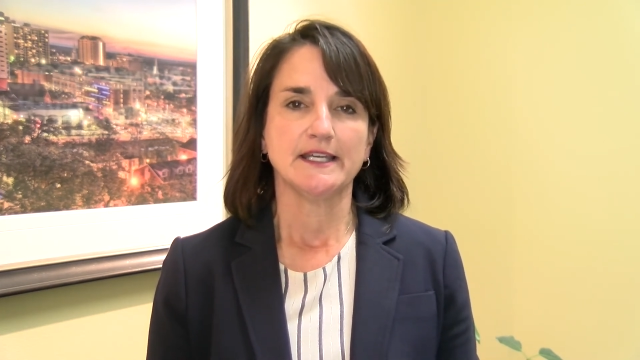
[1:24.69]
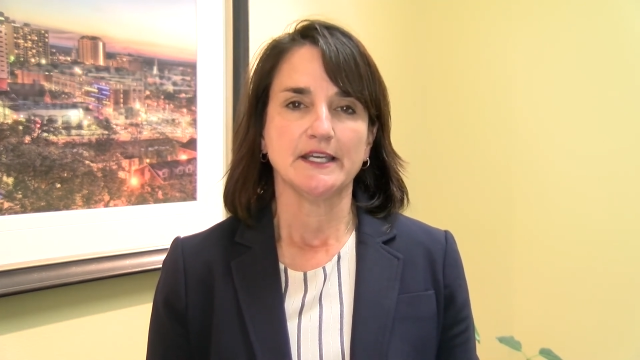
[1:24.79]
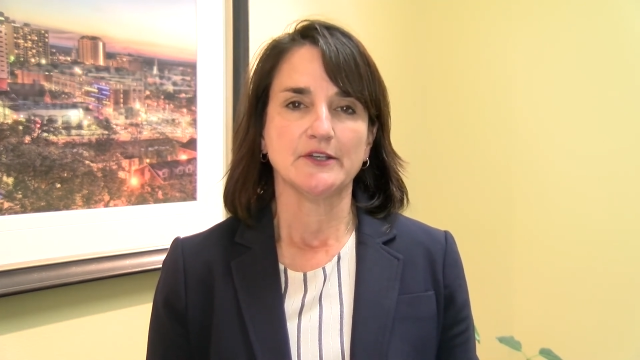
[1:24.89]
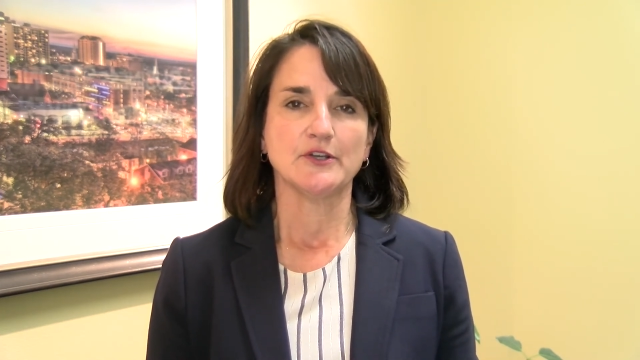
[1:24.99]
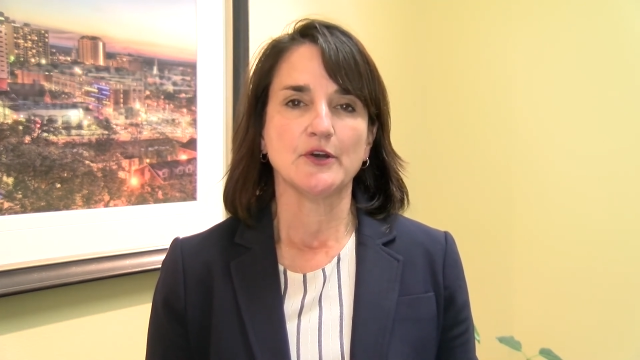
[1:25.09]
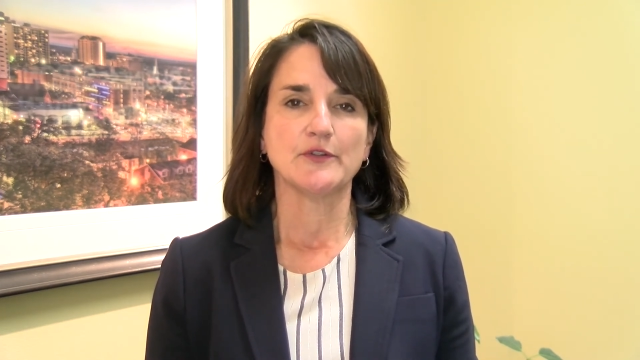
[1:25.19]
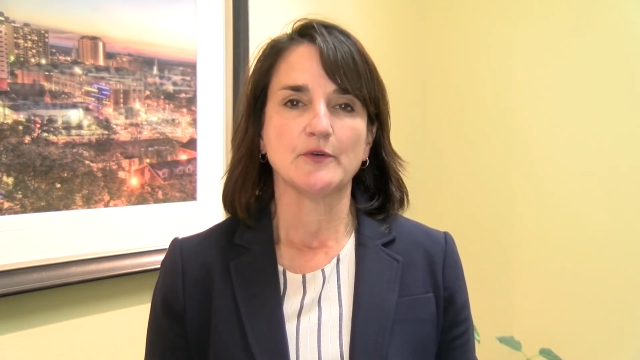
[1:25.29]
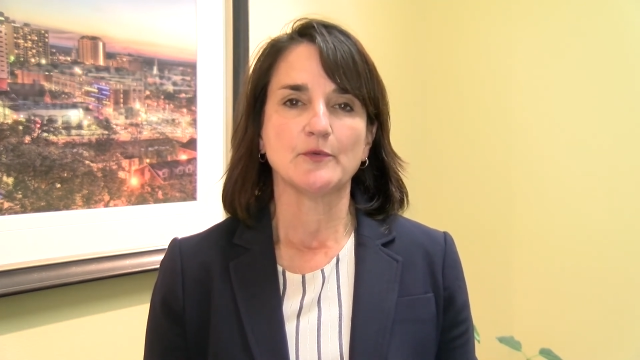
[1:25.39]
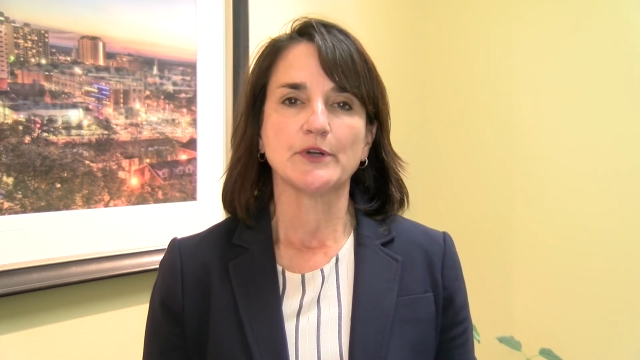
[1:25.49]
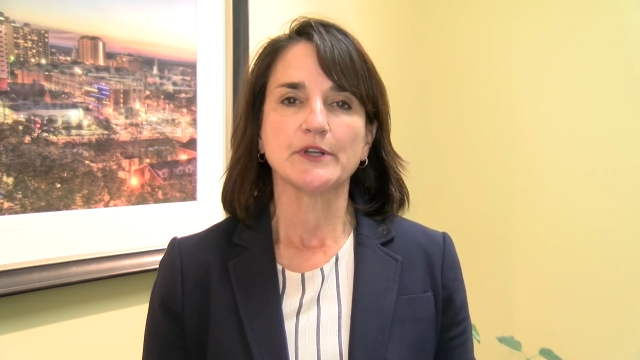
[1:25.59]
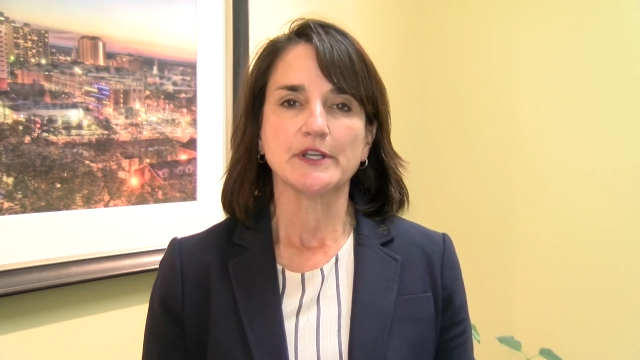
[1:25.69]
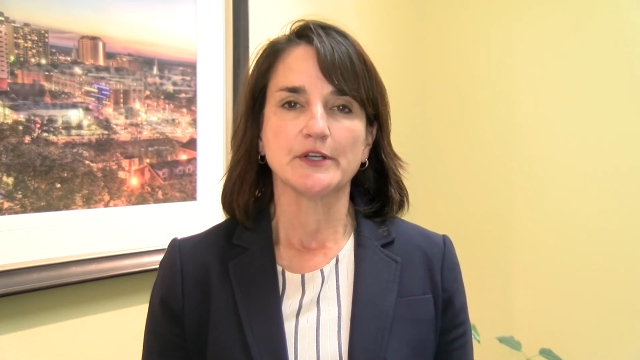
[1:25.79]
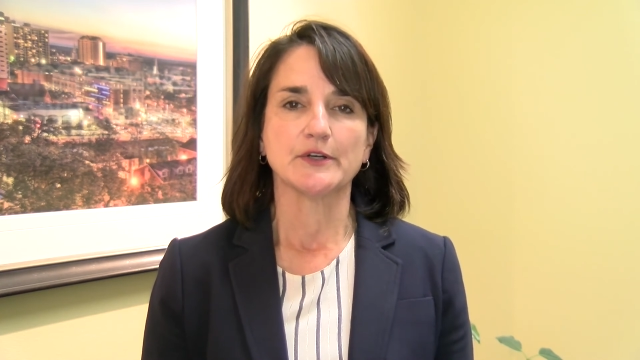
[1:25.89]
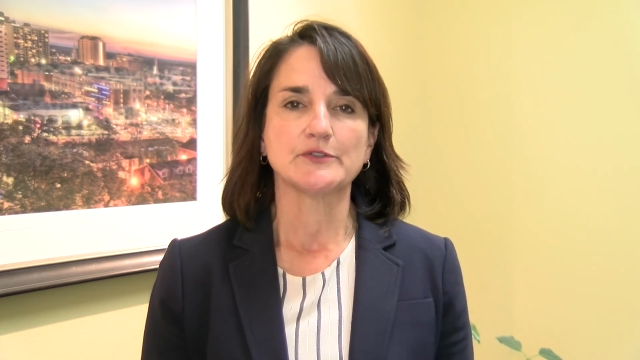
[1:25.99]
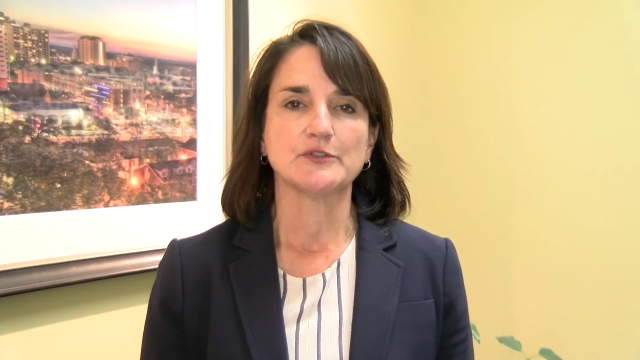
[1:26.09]
and know that we're
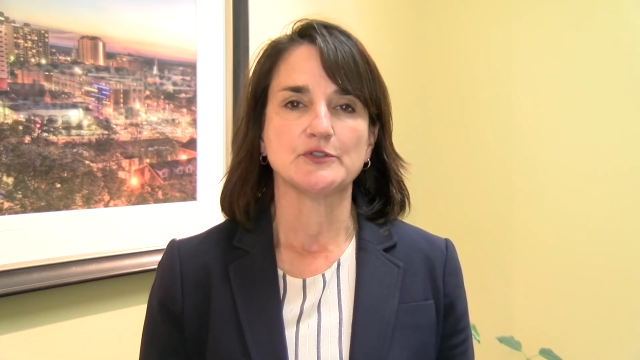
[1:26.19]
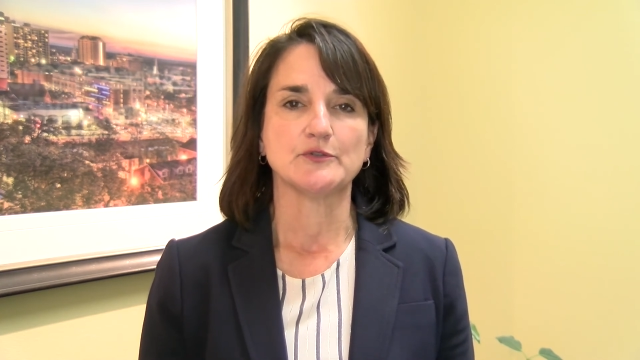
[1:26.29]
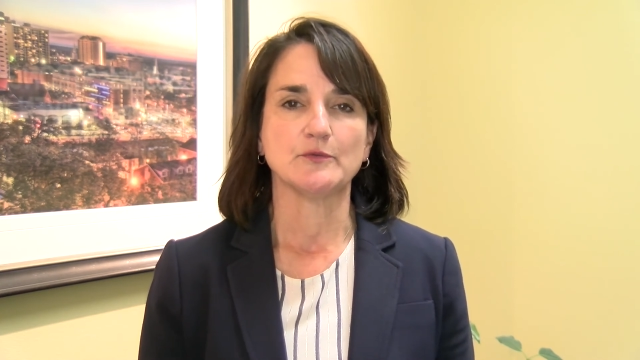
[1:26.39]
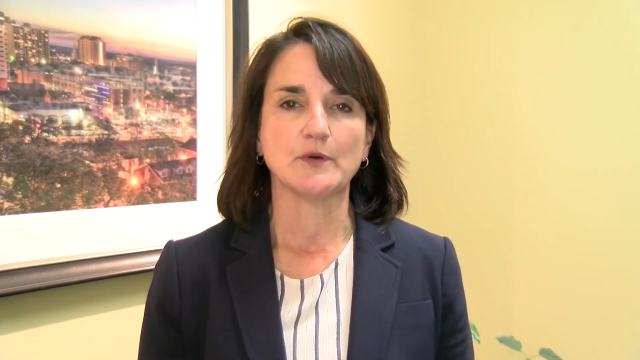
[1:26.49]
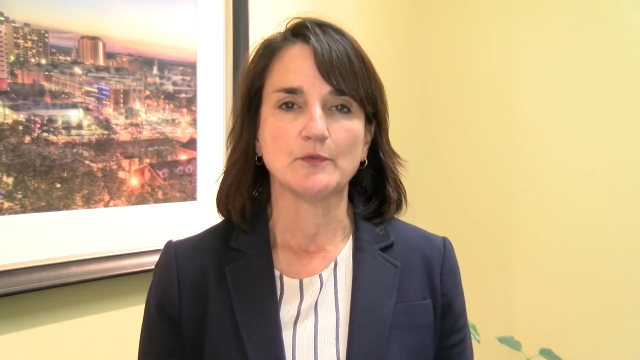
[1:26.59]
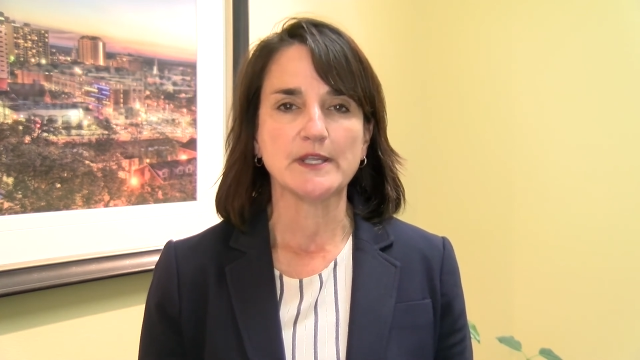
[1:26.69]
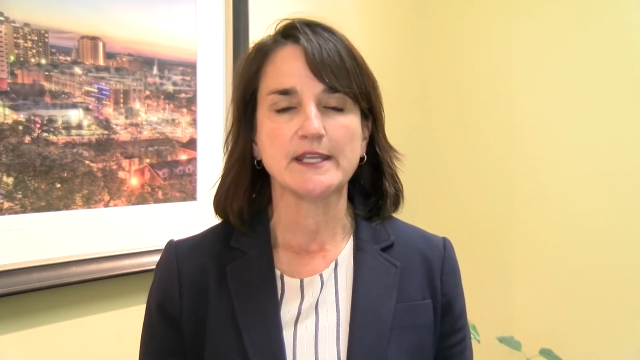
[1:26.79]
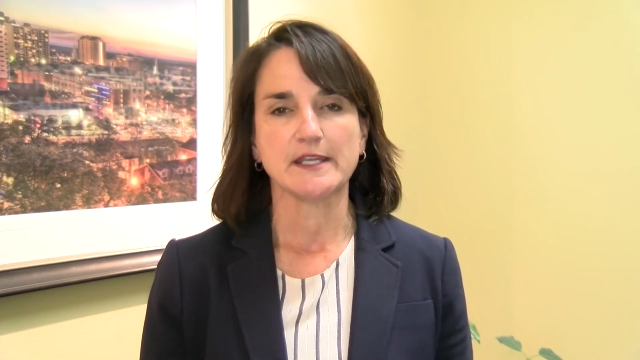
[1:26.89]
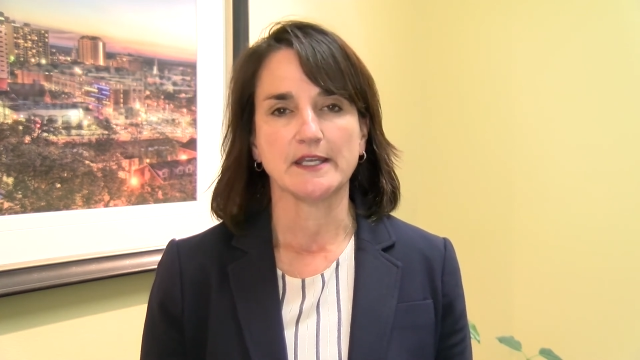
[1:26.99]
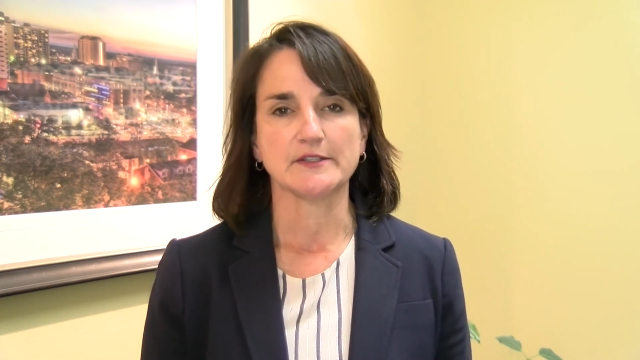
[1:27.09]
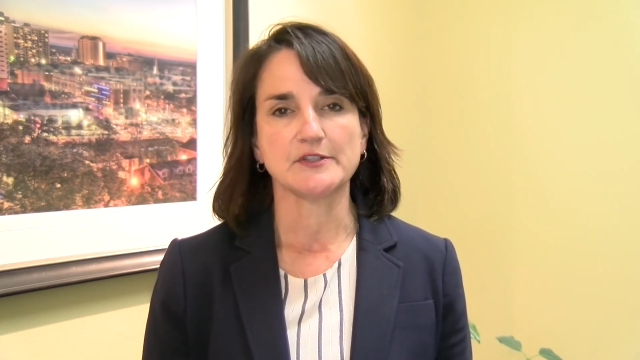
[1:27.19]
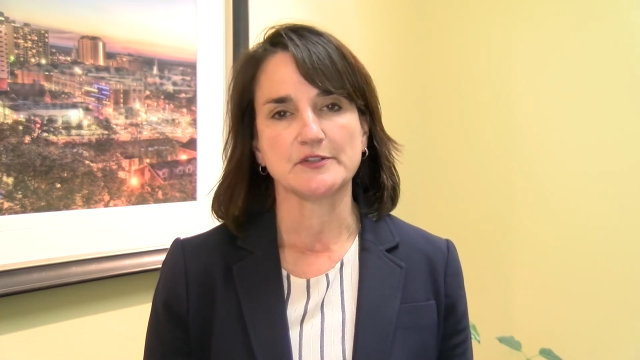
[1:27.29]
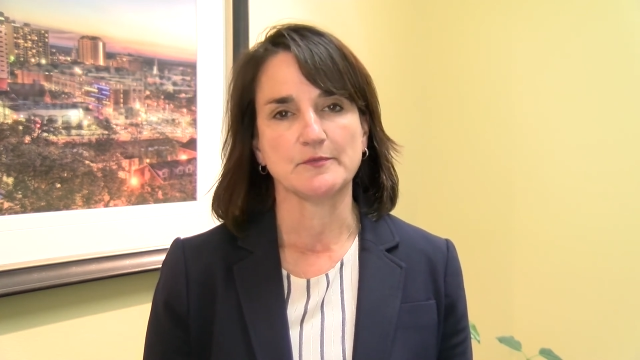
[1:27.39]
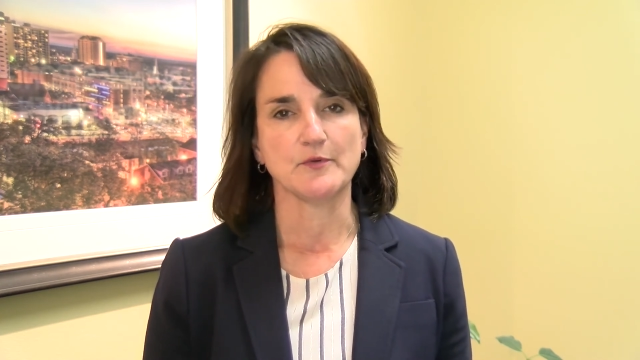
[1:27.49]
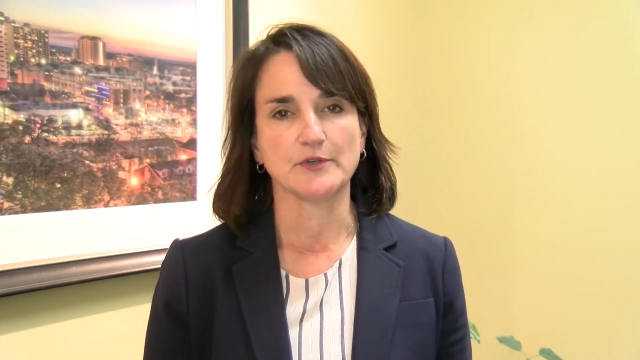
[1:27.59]
here to do what we can to
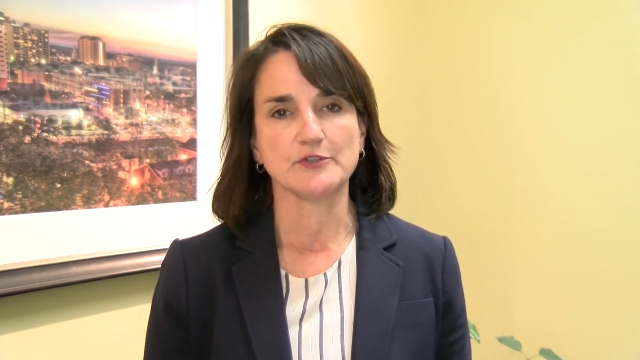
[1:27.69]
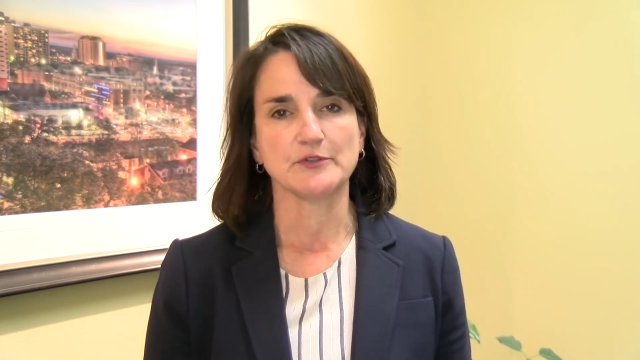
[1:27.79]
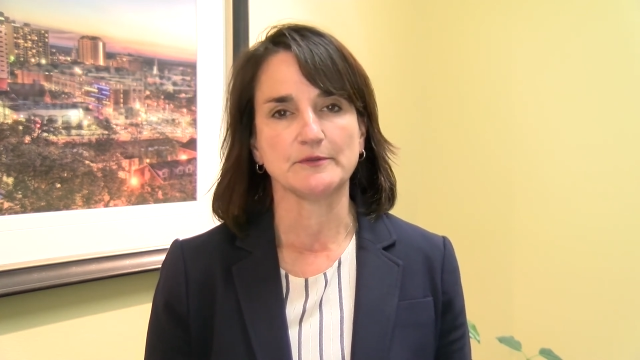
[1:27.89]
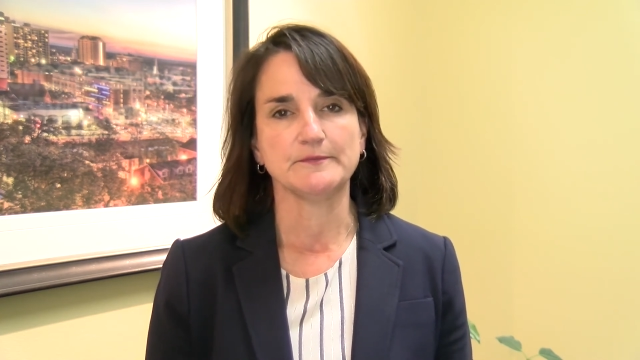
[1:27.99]
support you.